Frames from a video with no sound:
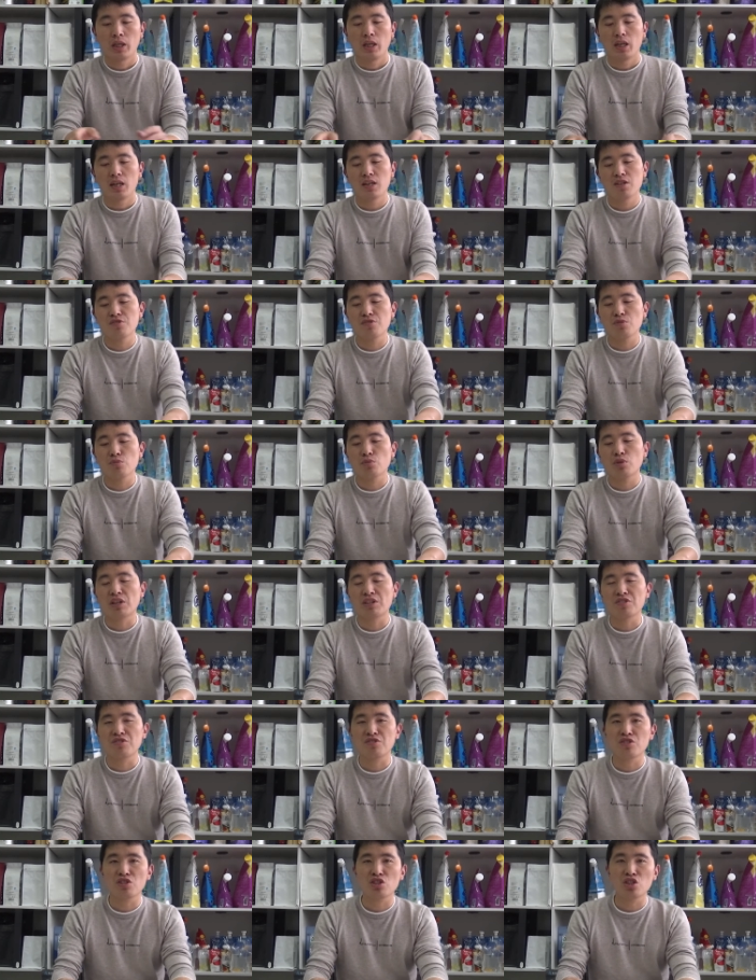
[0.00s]
As you
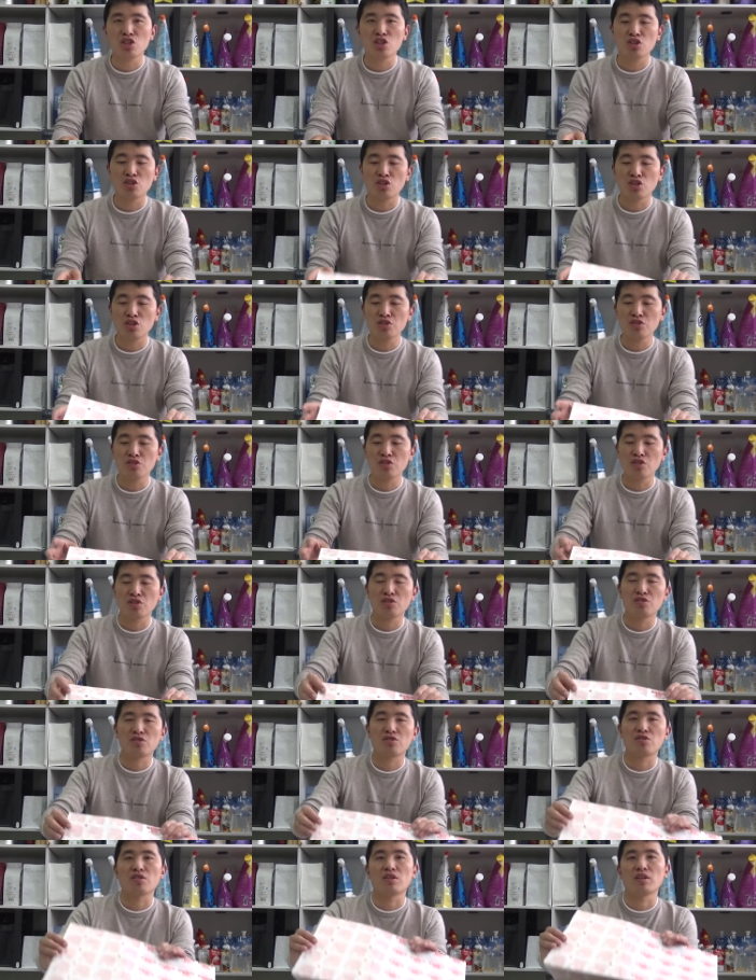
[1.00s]
can see, this
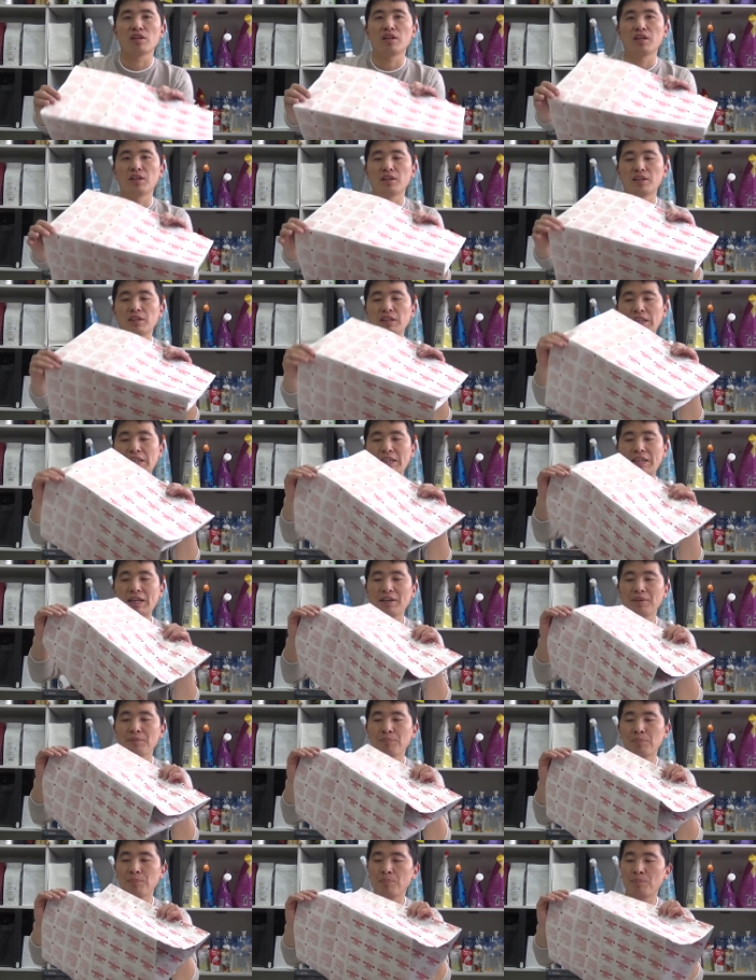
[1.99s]
is the
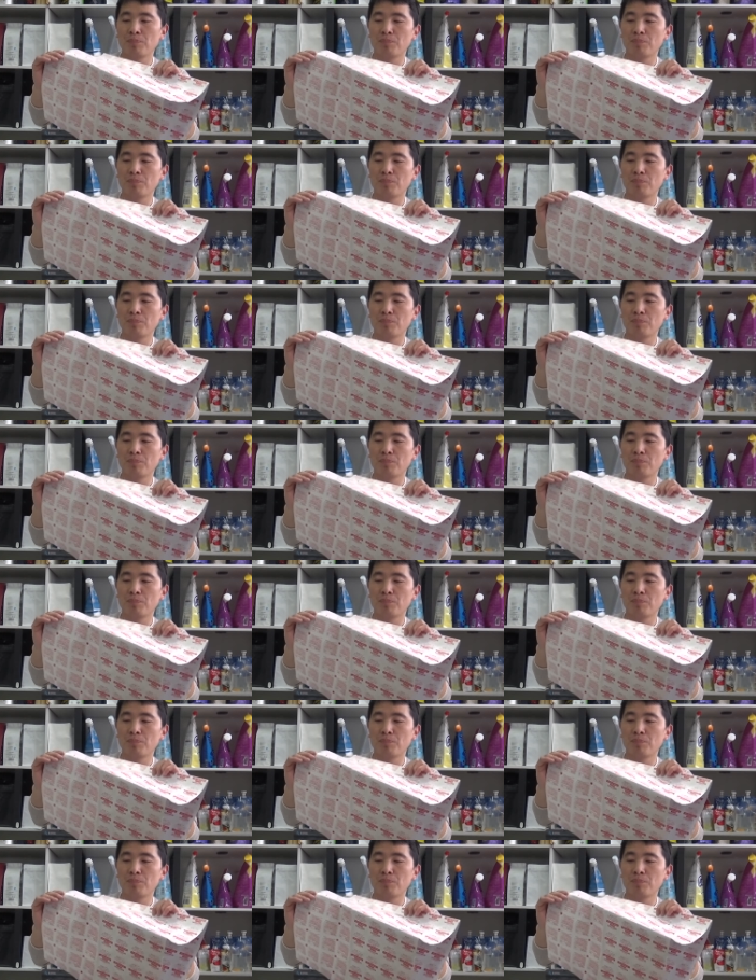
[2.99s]
type,